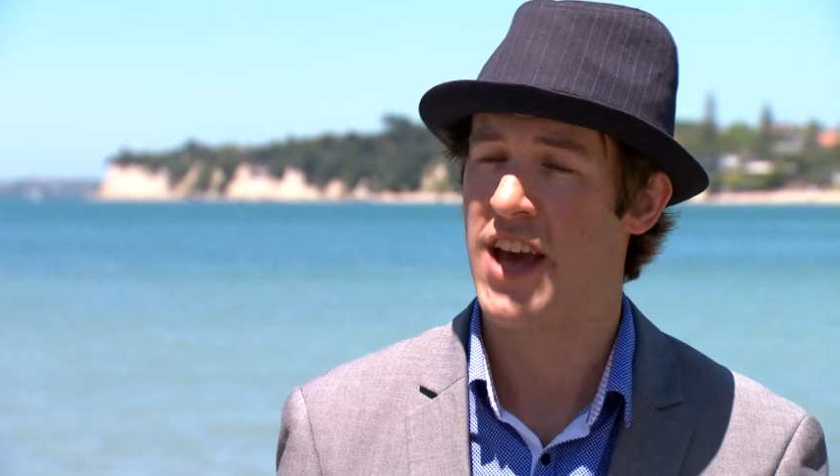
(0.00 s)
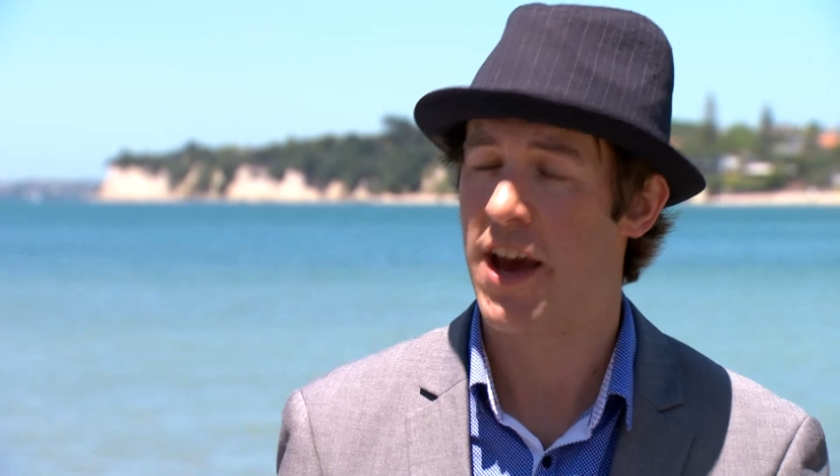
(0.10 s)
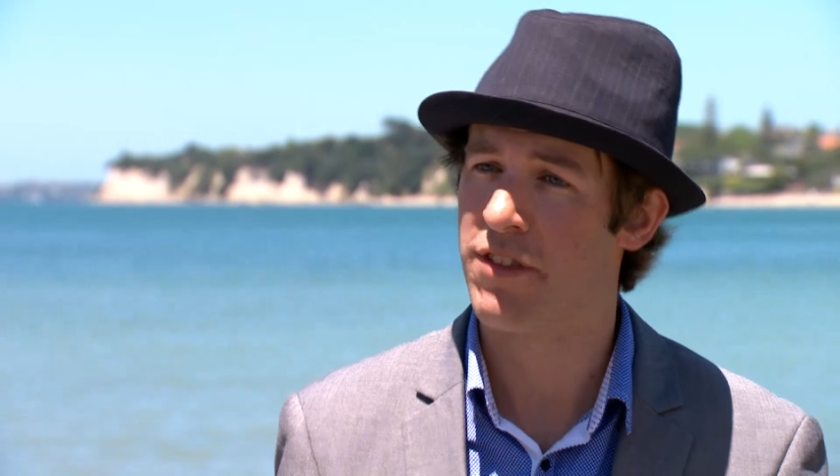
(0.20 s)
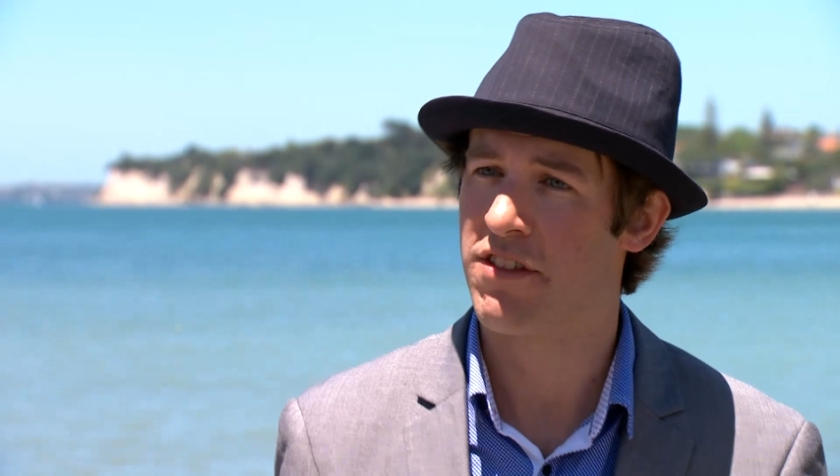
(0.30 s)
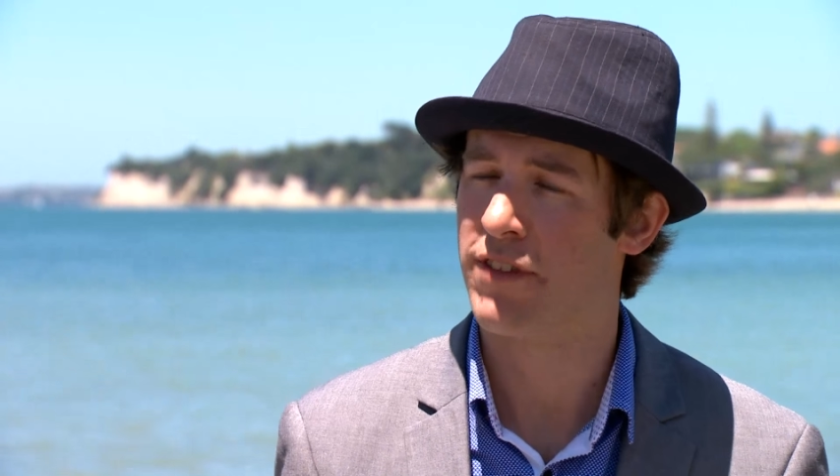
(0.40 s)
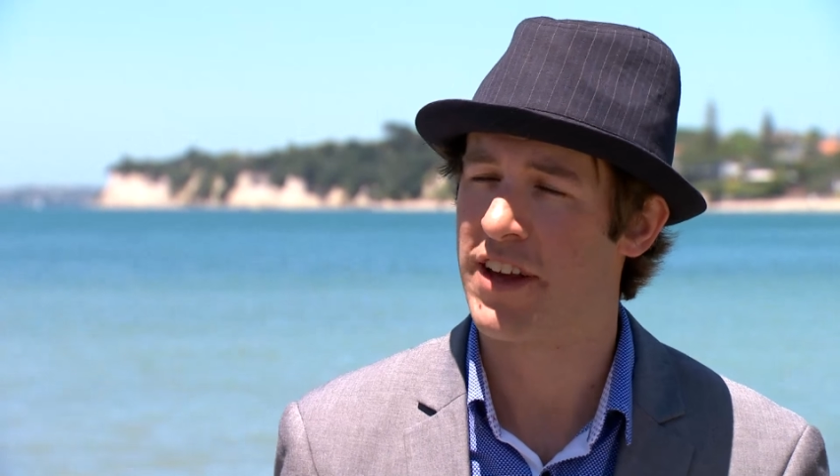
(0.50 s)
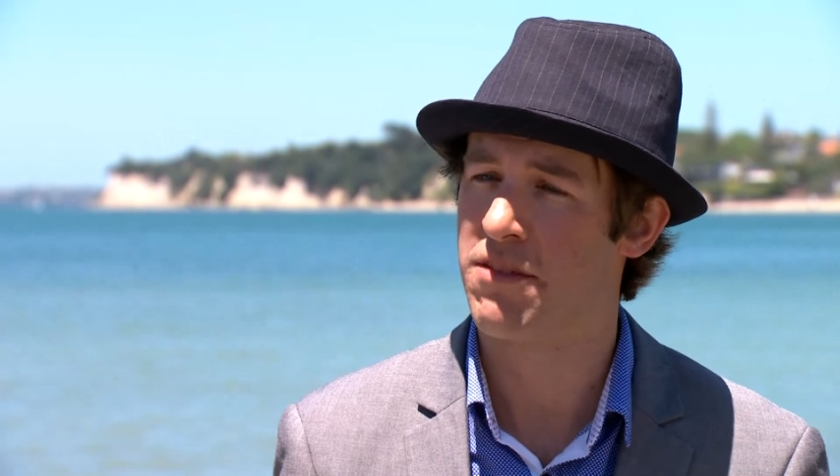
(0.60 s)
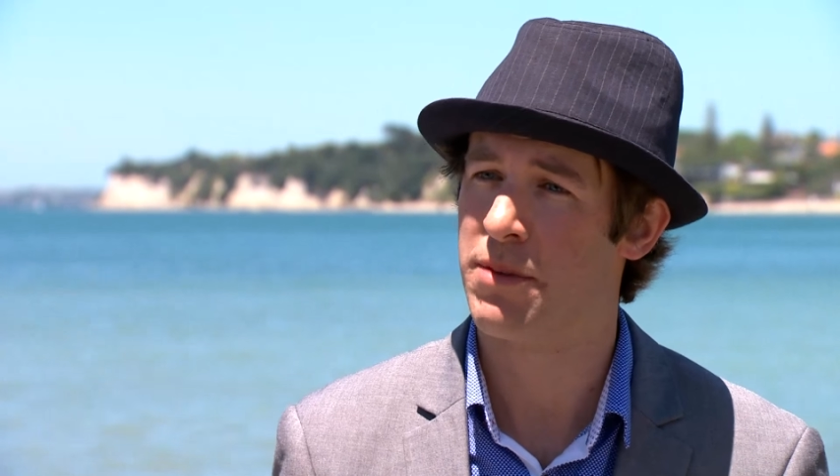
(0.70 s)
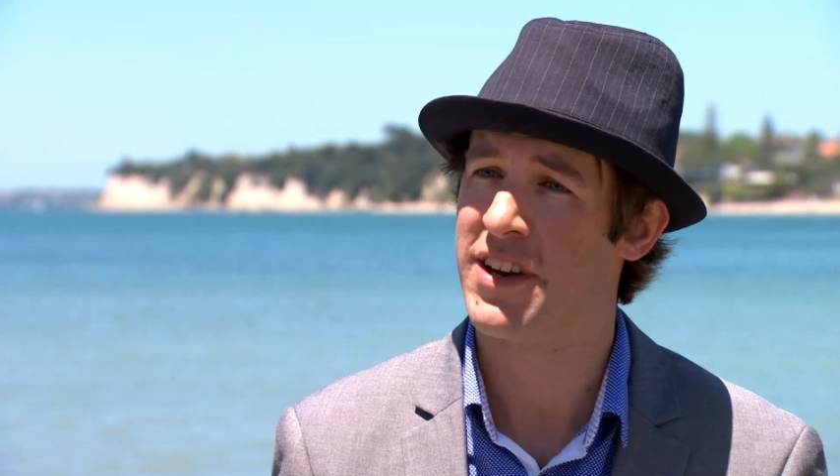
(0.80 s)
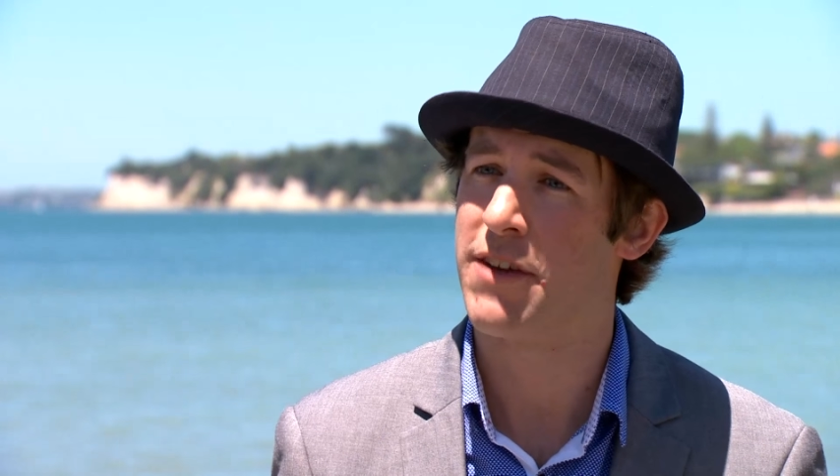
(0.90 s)
have this
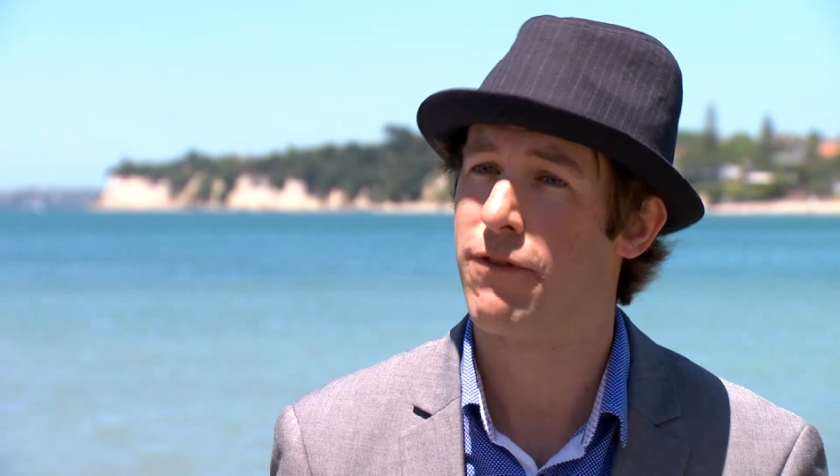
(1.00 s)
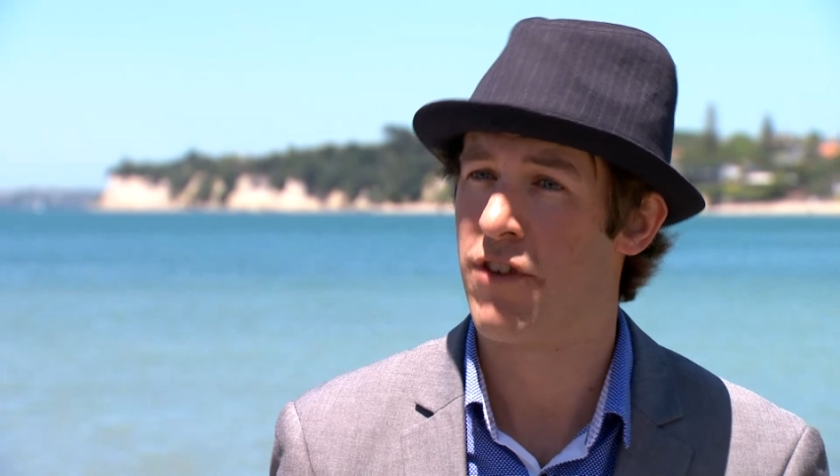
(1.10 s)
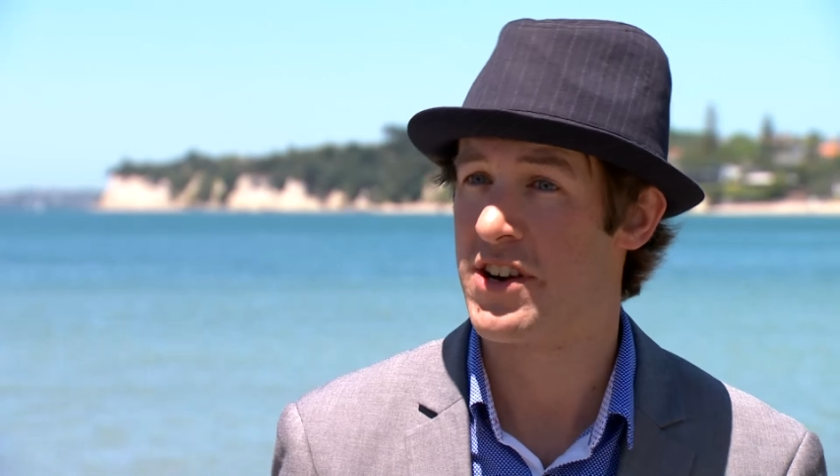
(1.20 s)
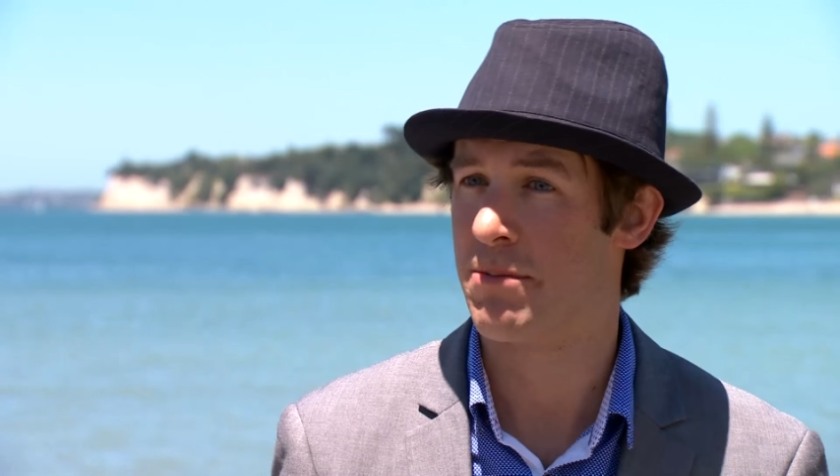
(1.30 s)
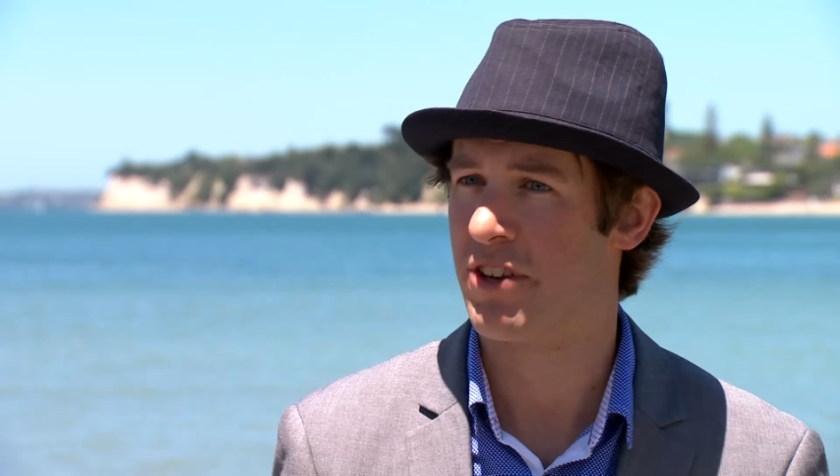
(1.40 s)
flexibility and freedom